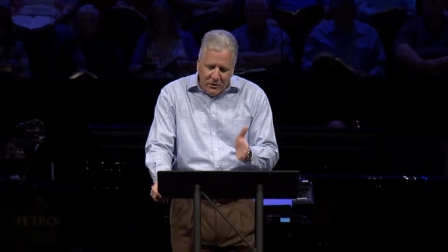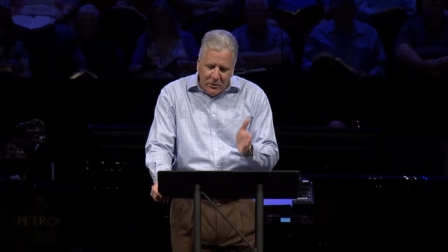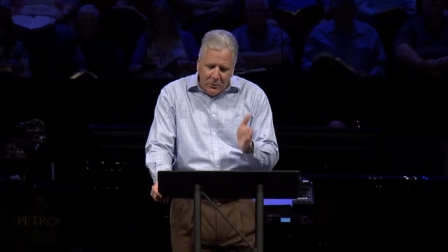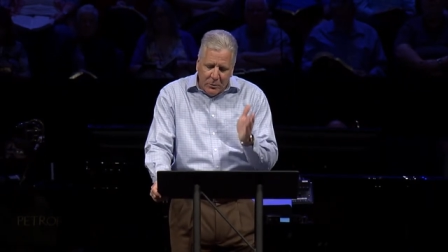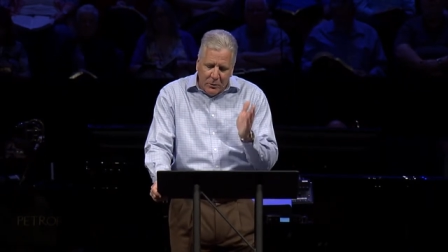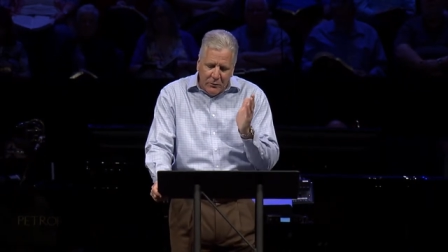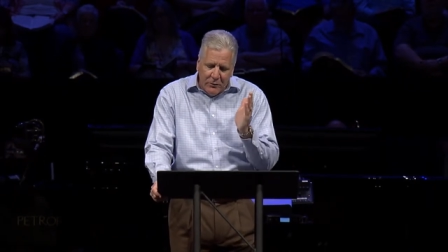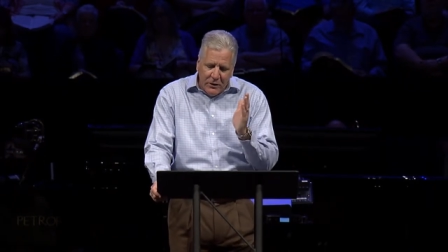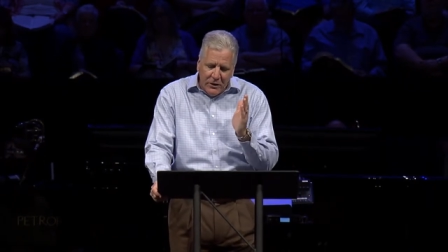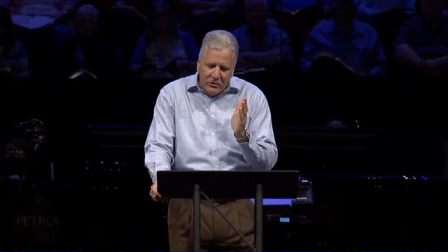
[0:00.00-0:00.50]
The
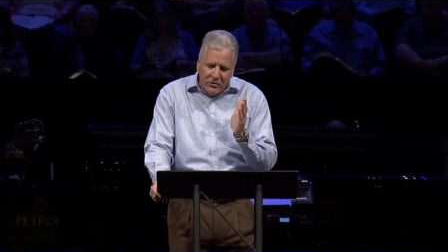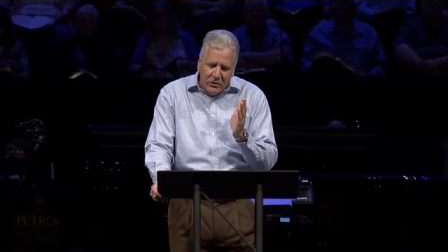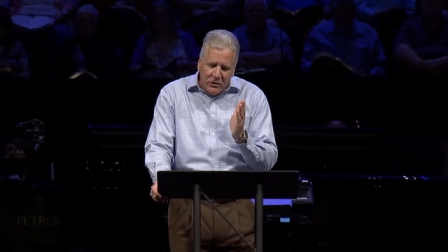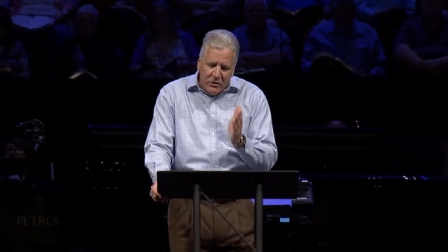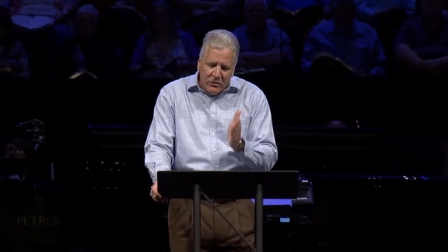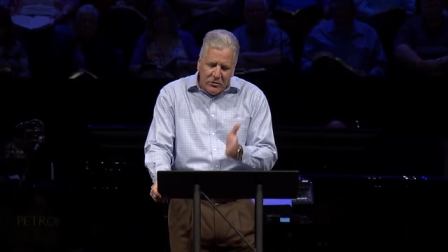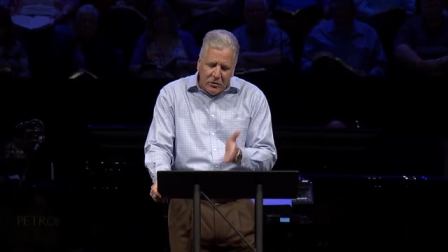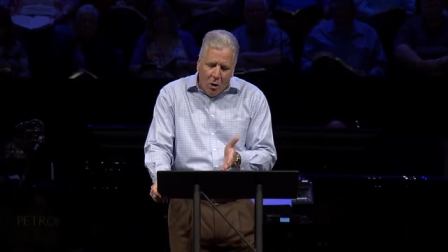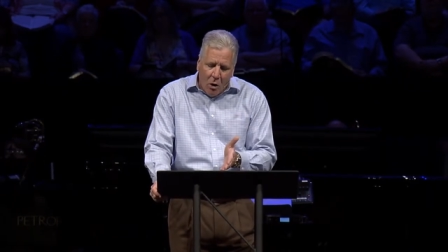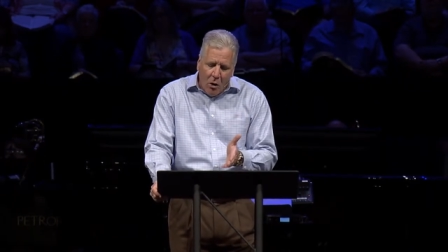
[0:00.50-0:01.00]
provision
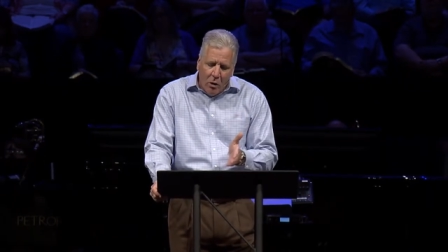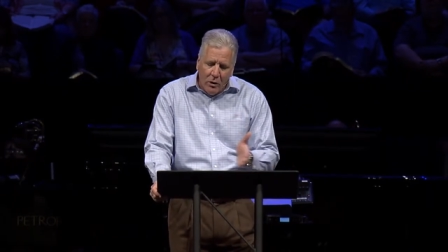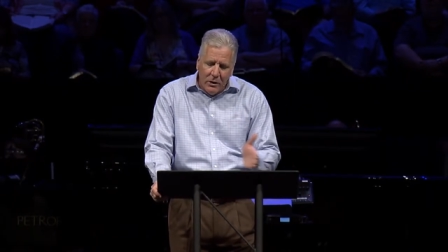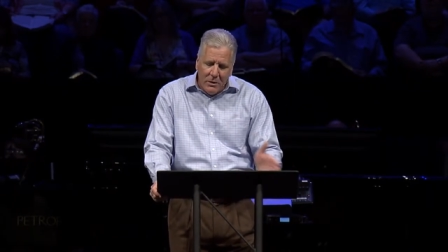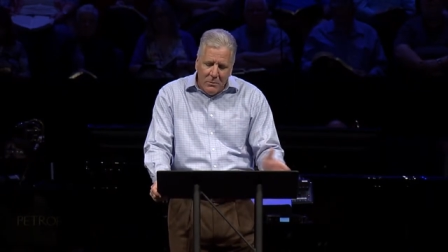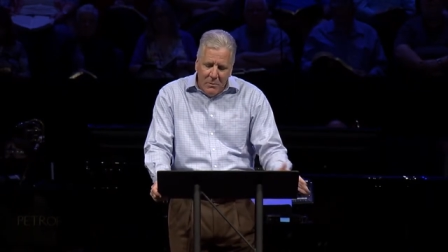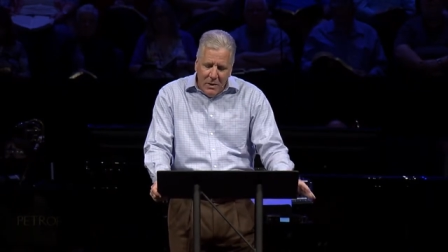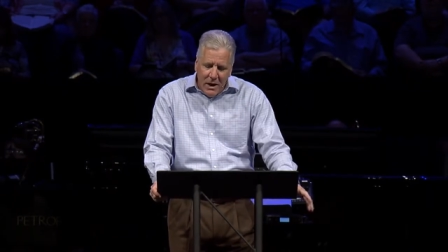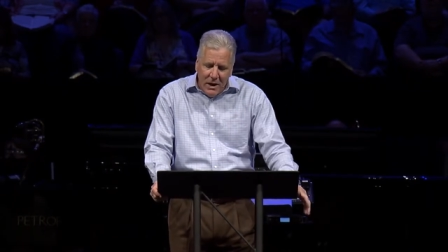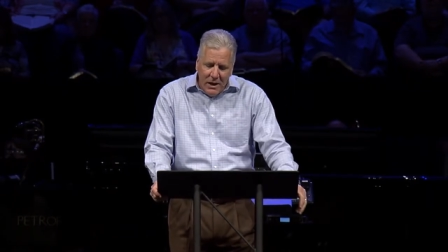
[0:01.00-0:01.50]
is already
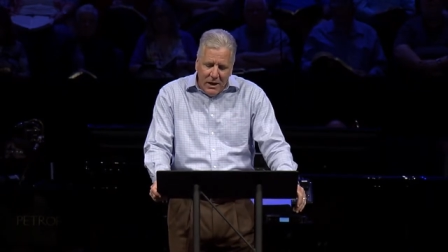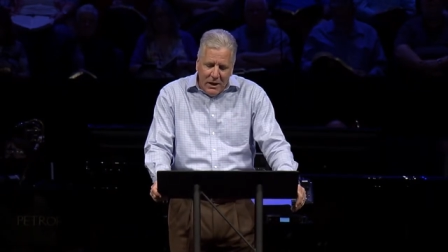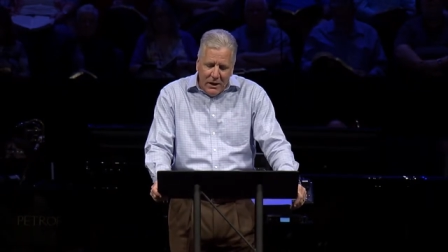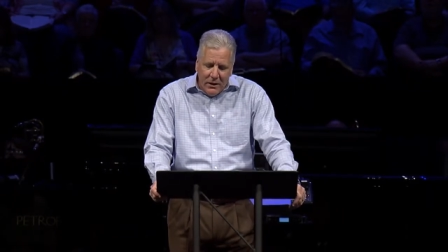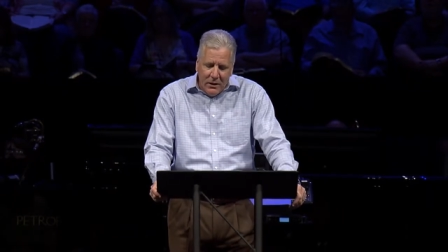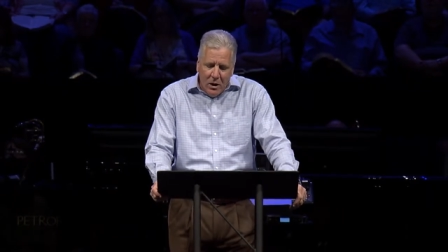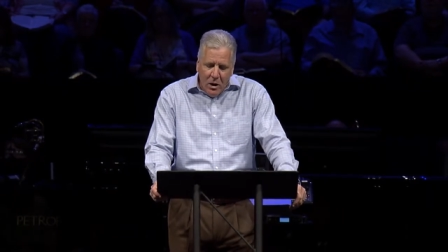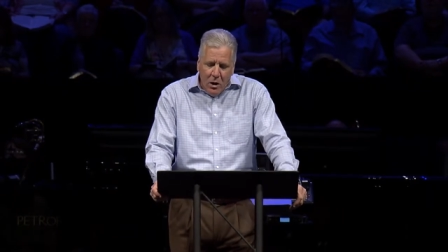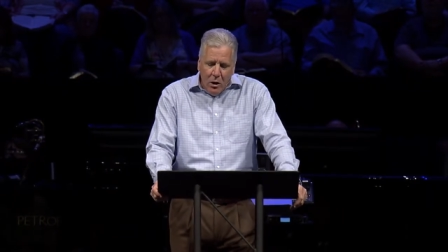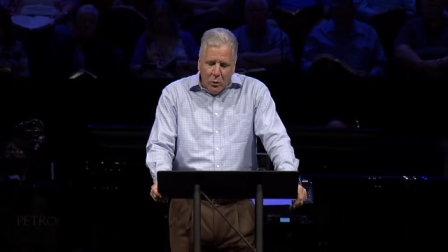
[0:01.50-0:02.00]
made,
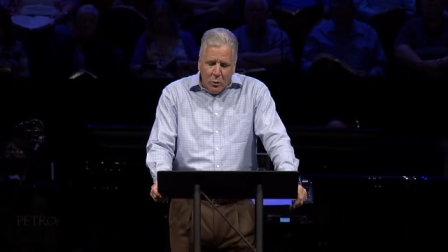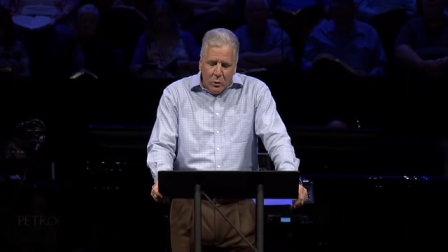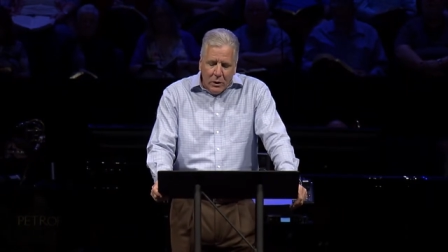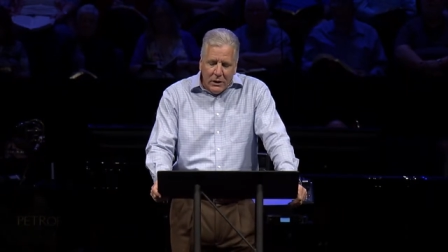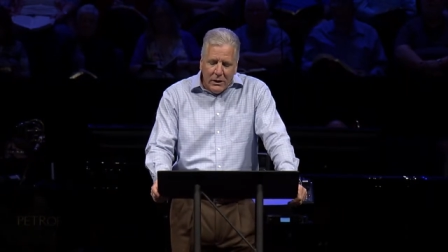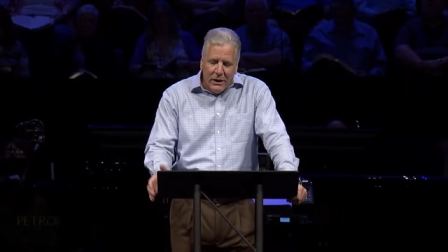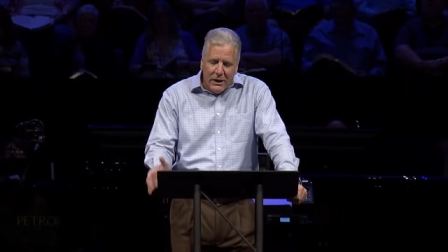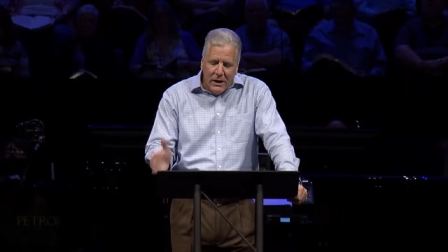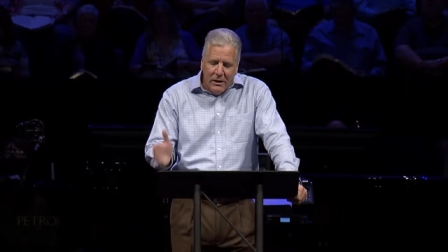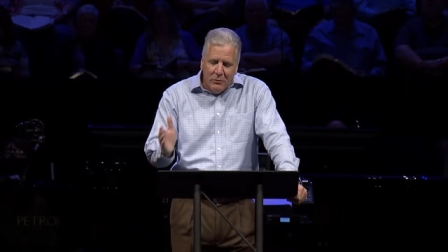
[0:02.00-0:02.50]

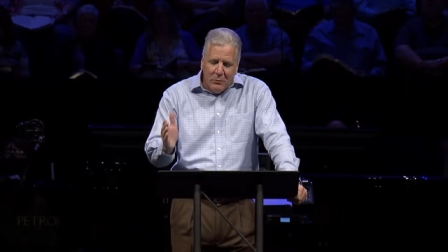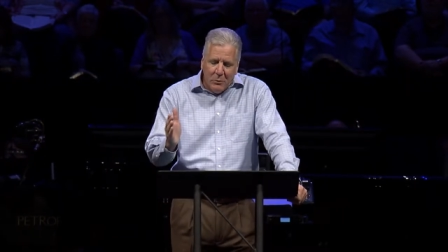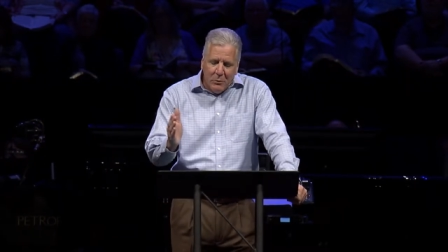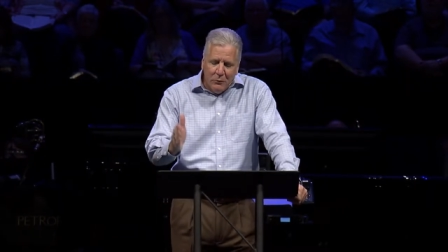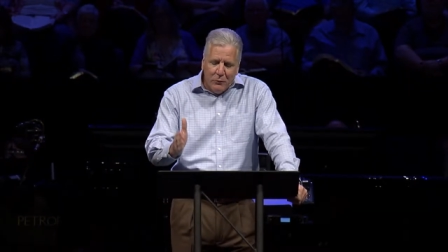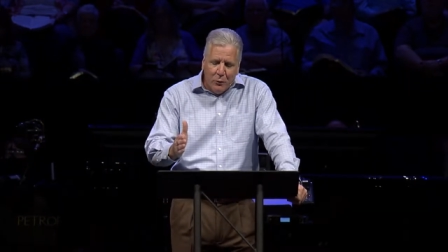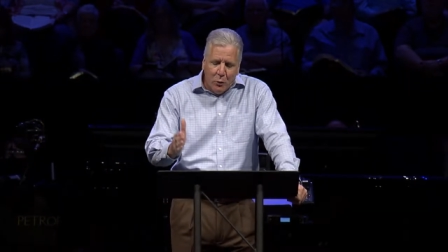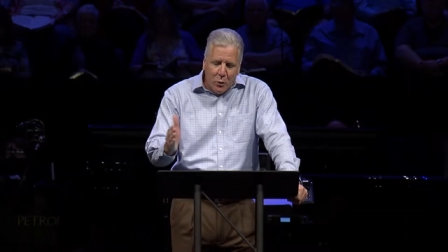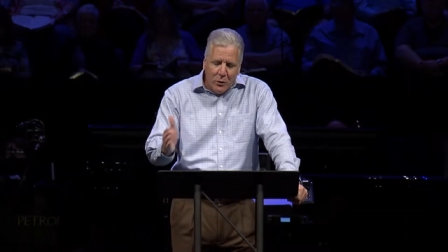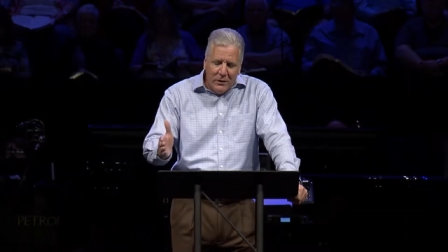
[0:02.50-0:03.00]
really, even
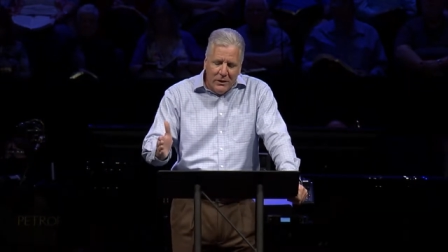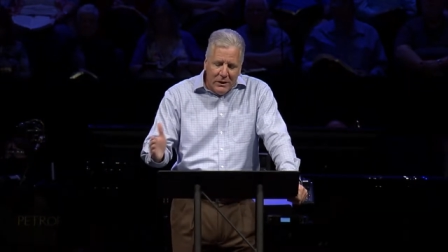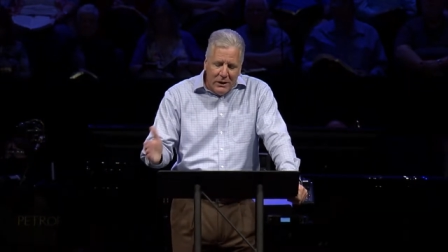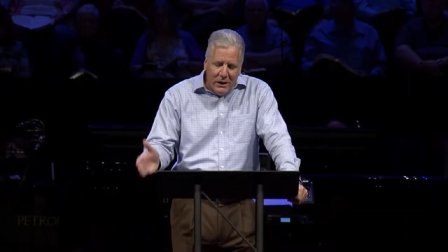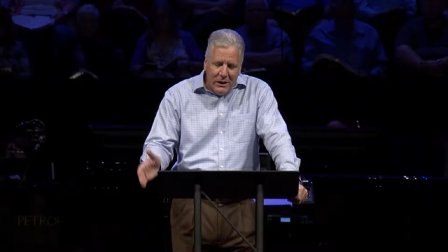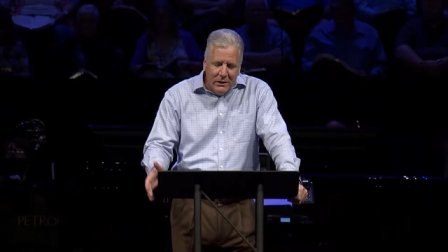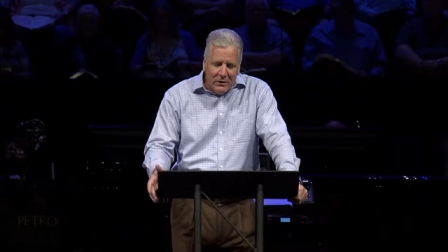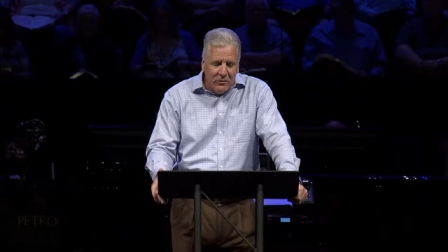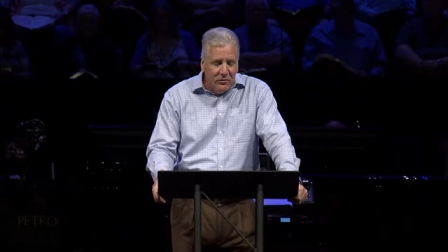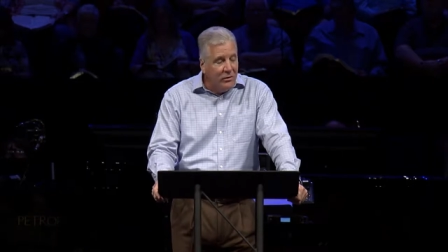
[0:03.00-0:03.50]
before the
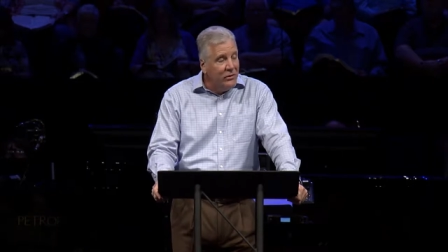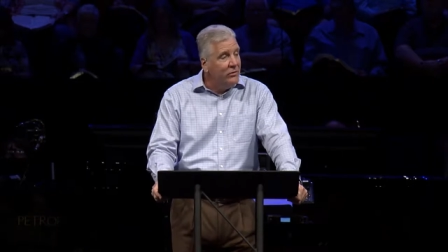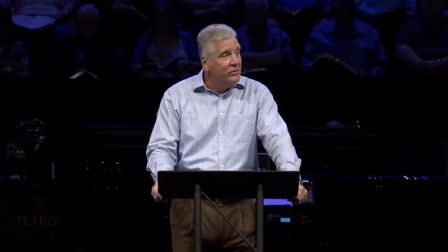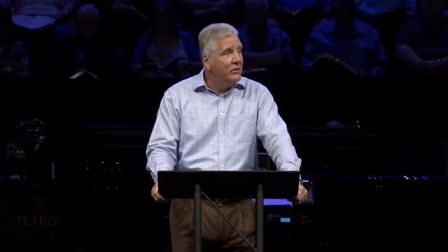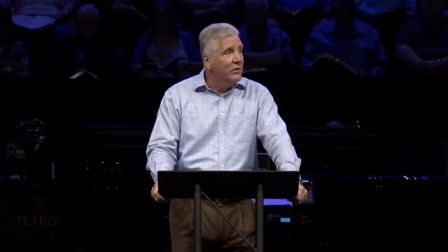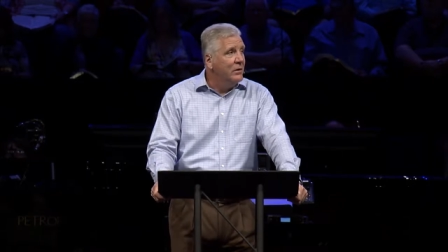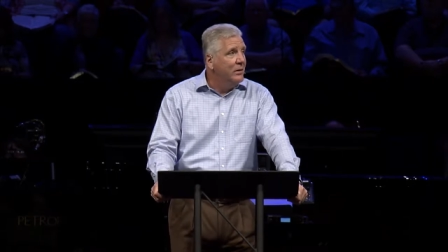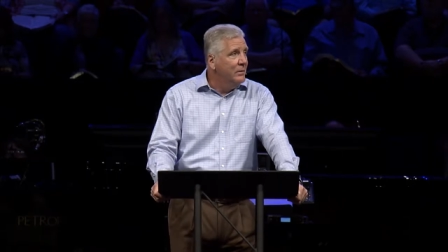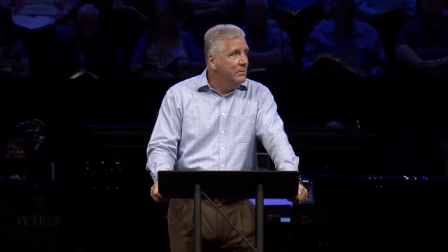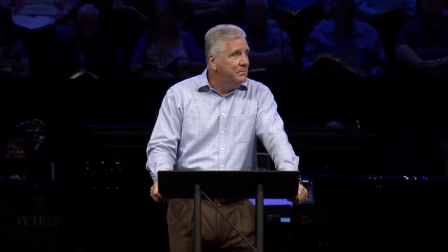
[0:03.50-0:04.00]
need existed.